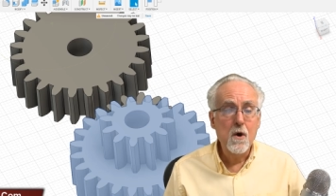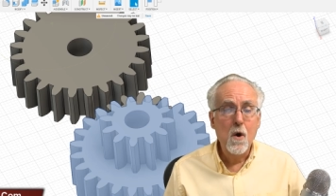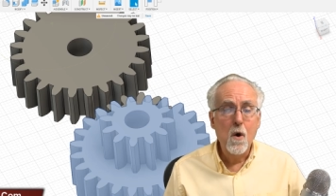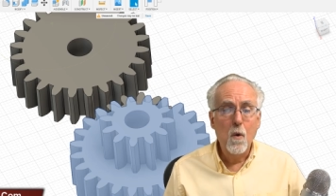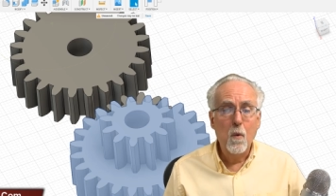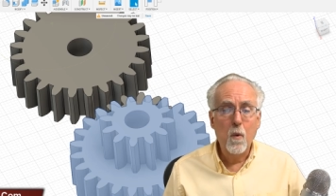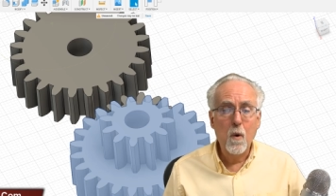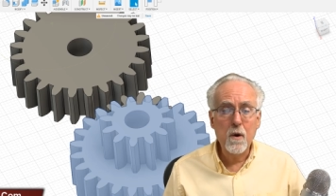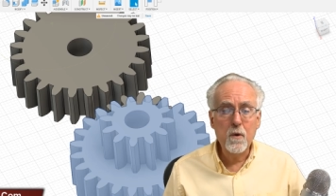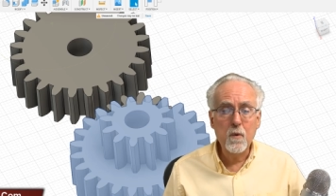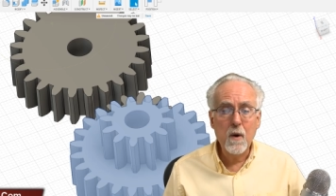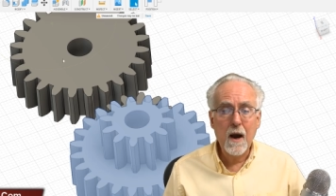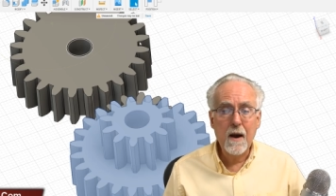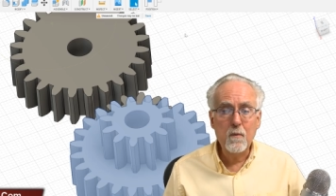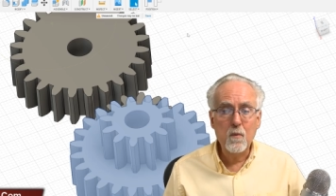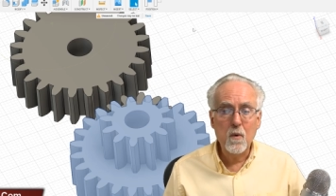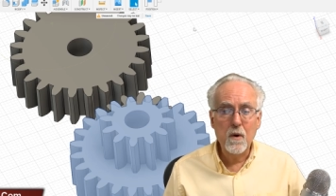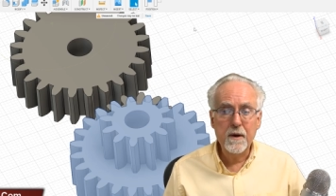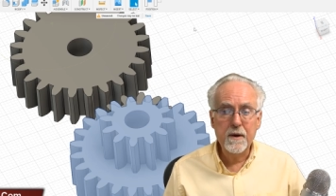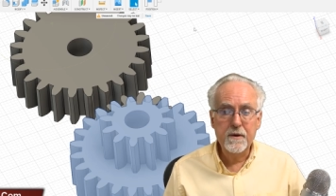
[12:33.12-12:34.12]
what do I
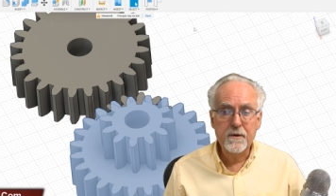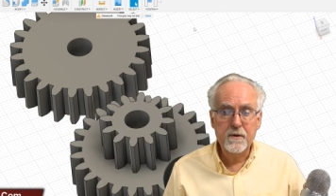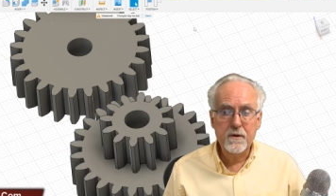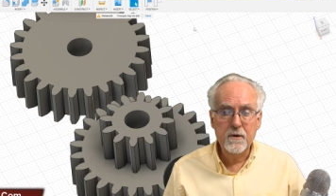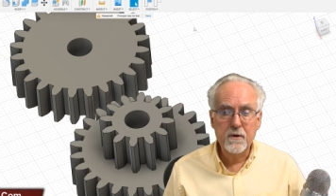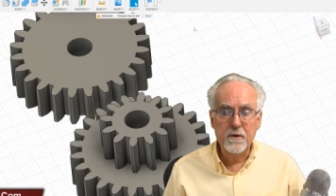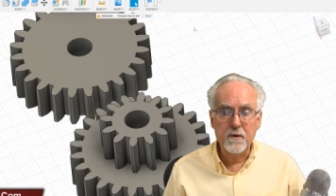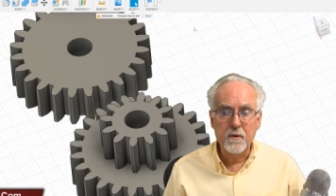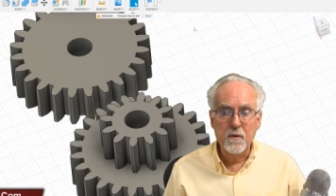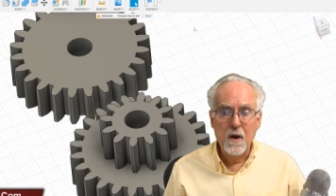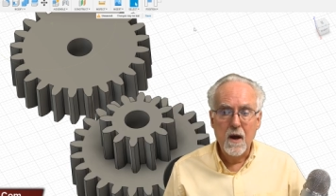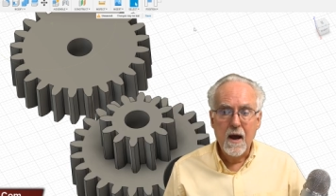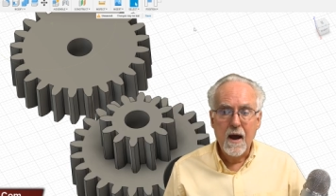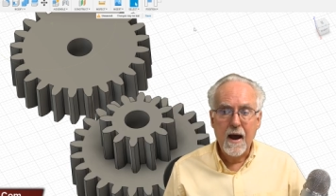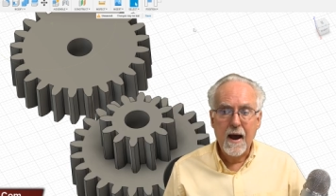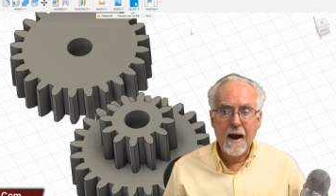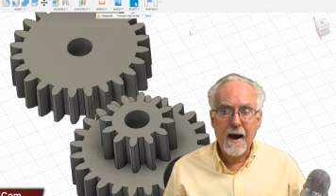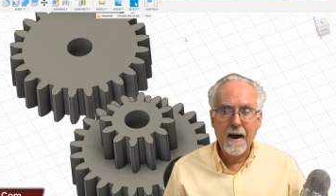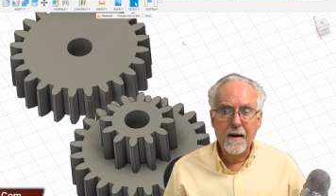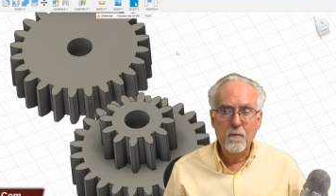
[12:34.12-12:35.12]
want to do?
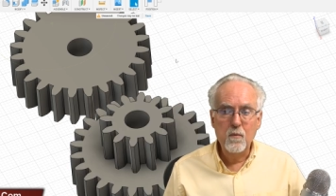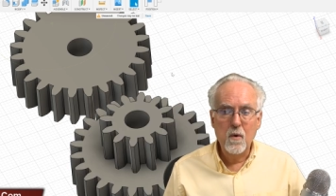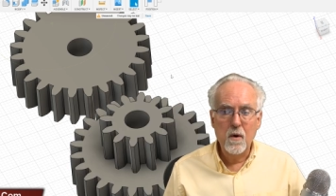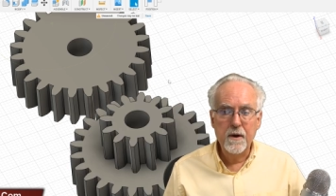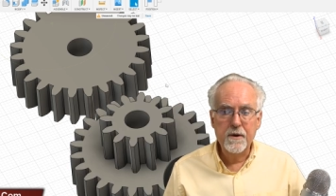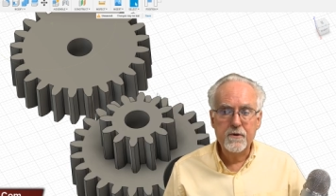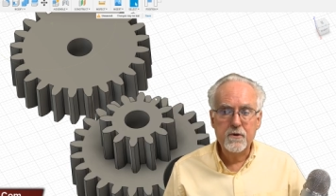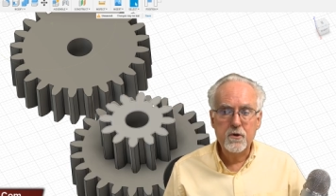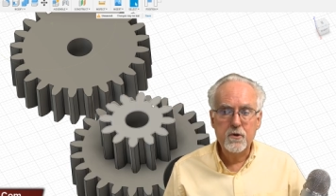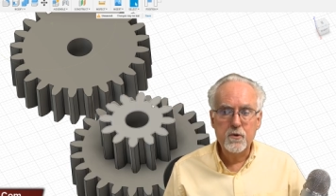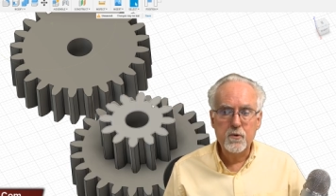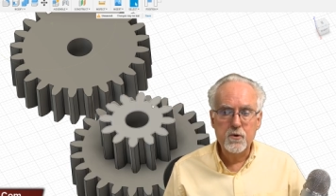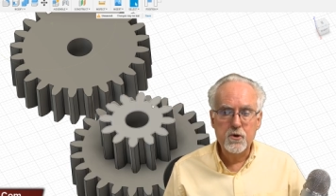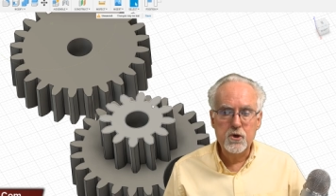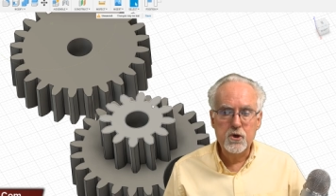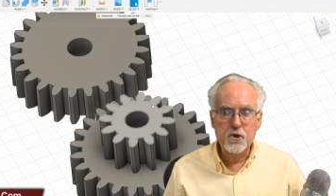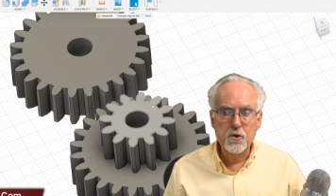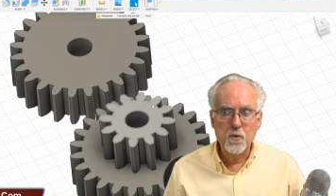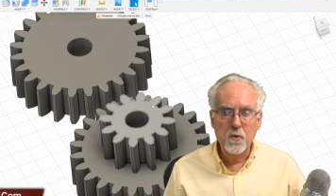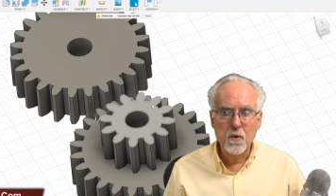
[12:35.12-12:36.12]
I want to
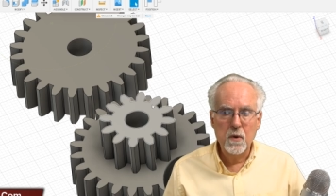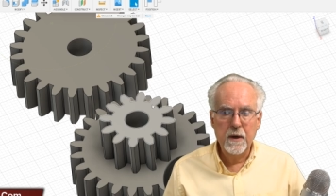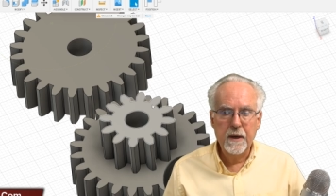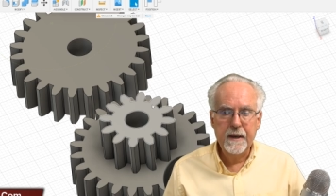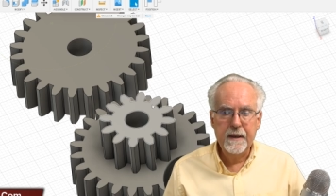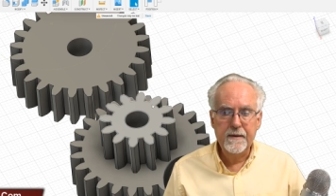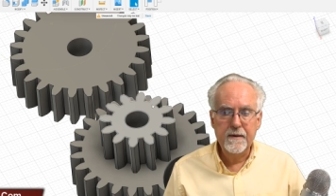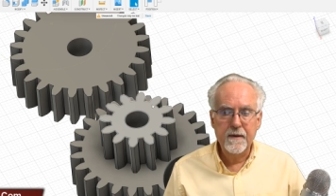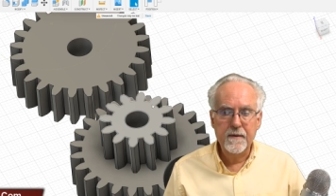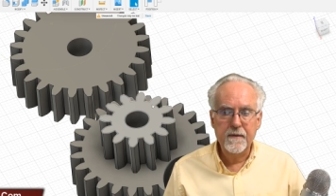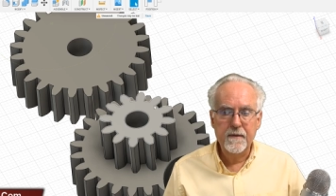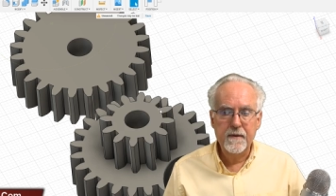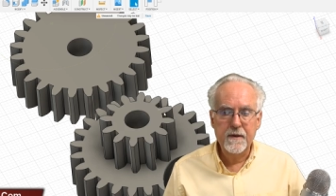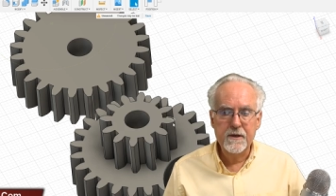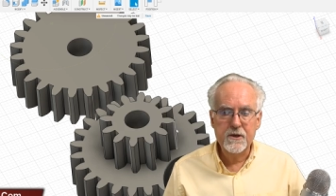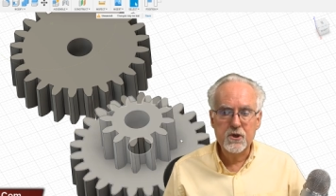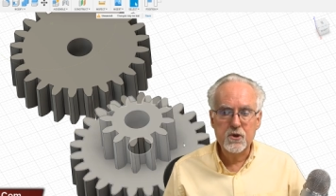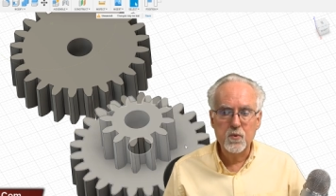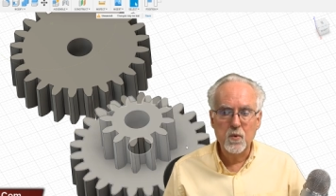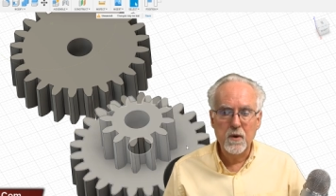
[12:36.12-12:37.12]
join
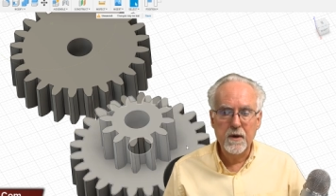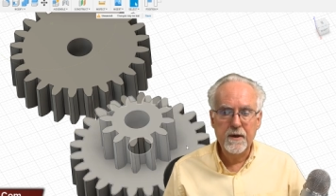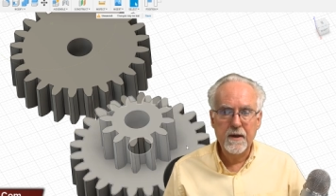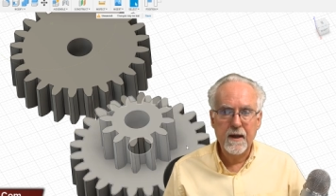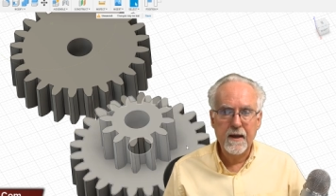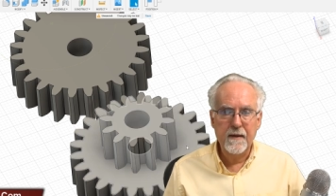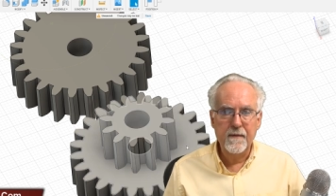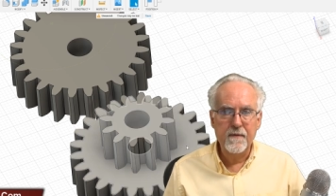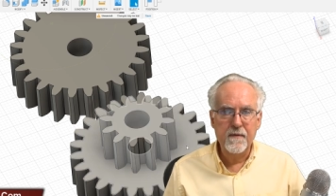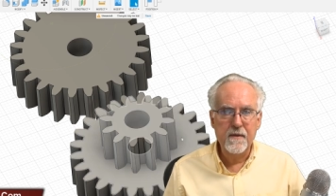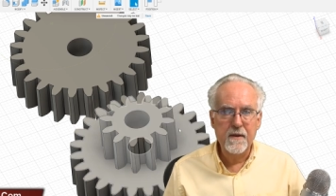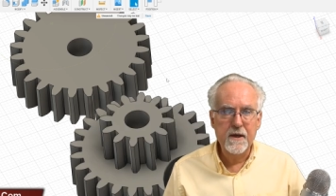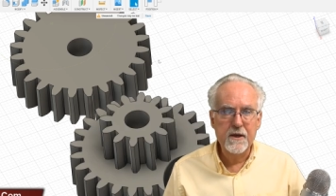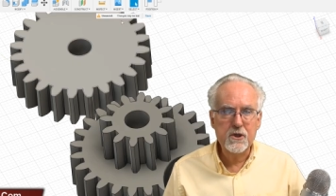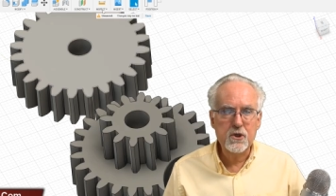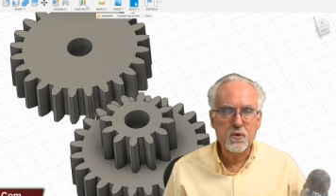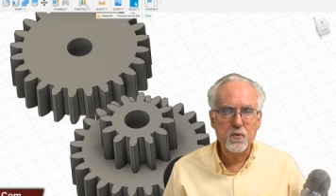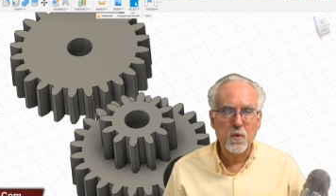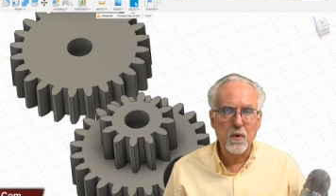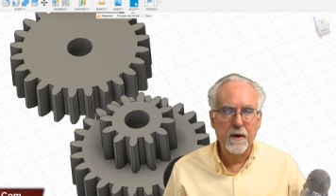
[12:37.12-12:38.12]
this one and
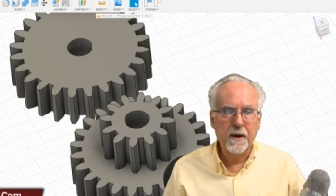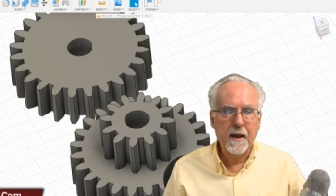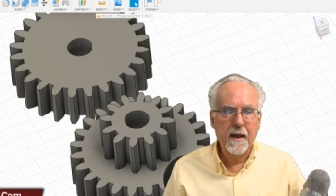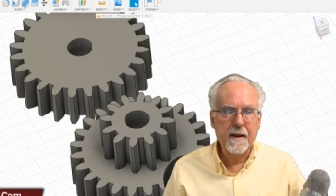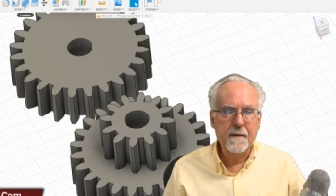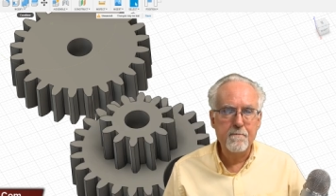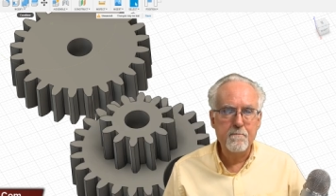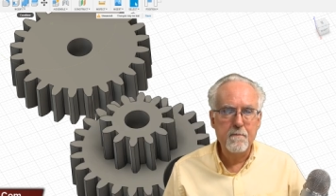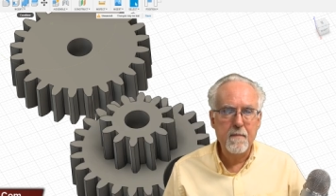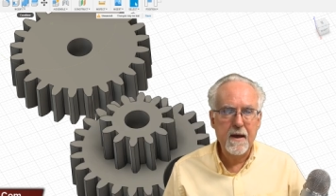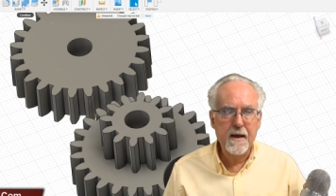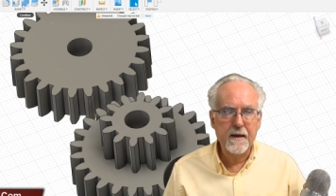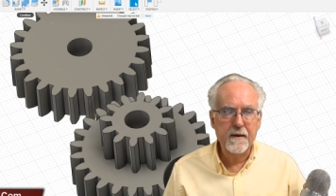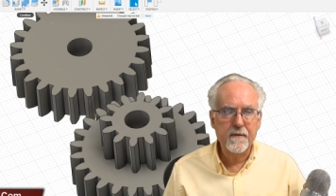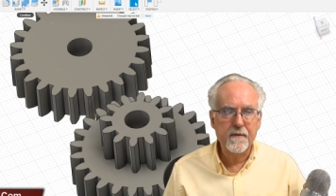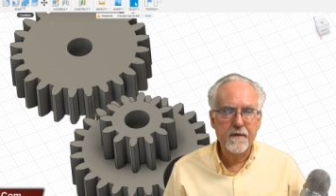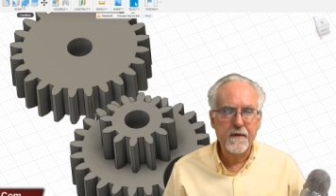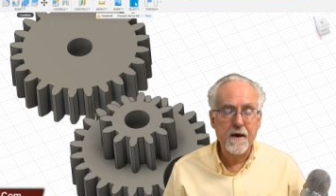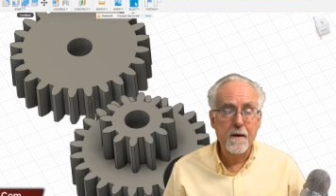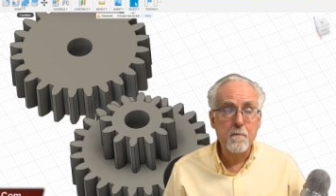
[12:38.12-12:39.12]
this one and
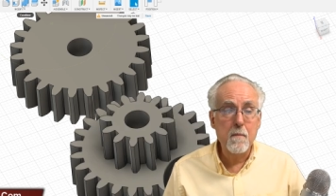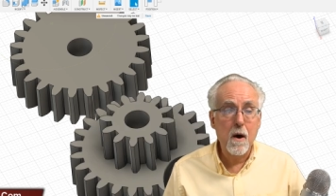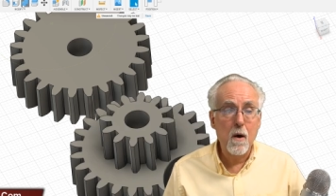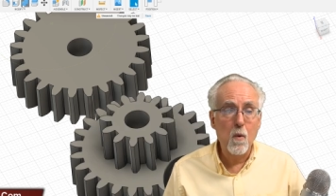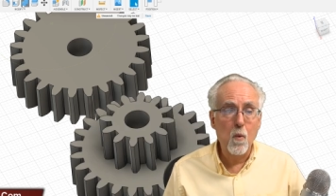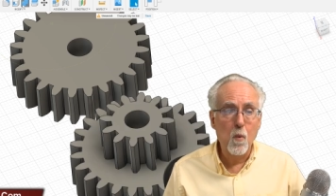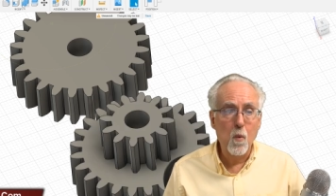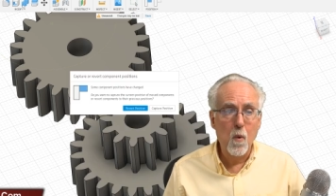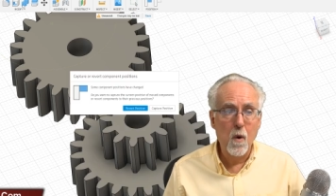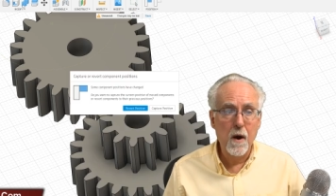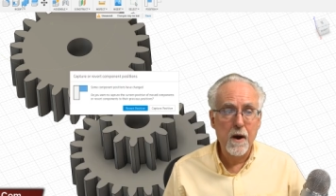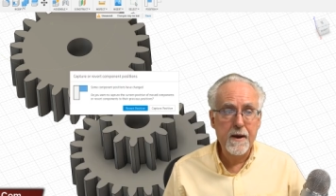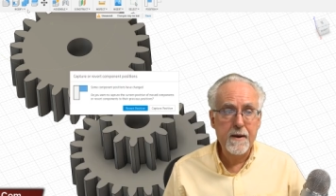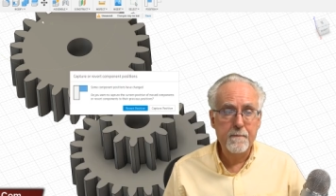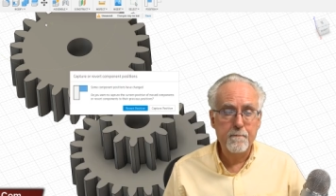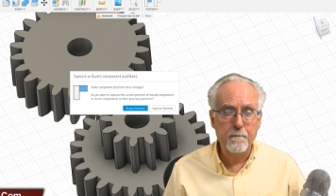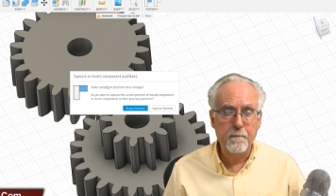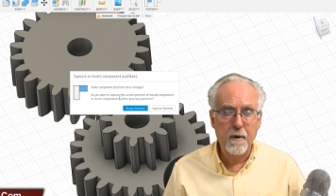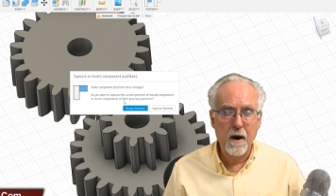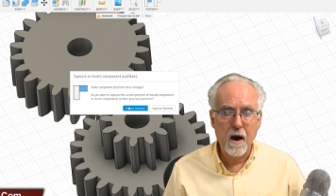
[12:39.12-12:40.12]
make them
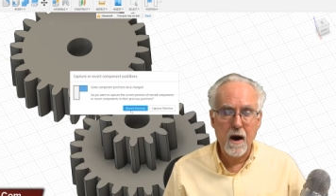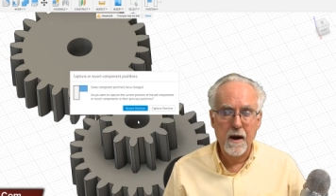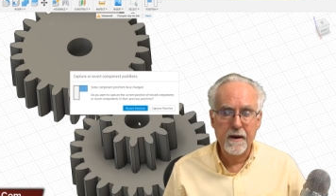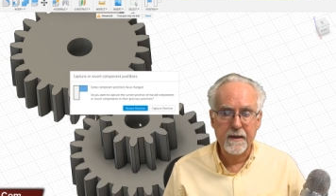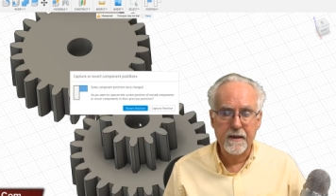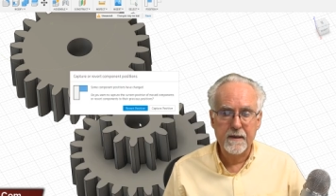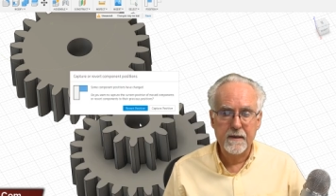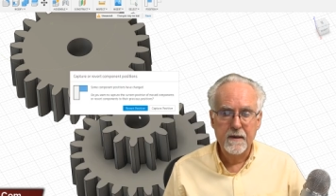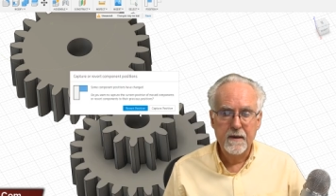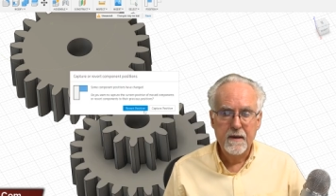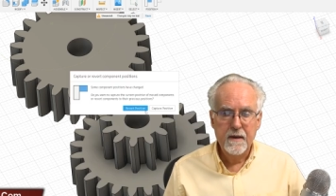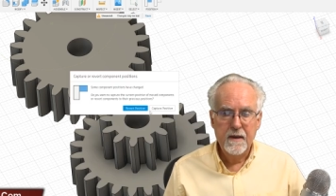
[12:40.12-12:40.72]
one body.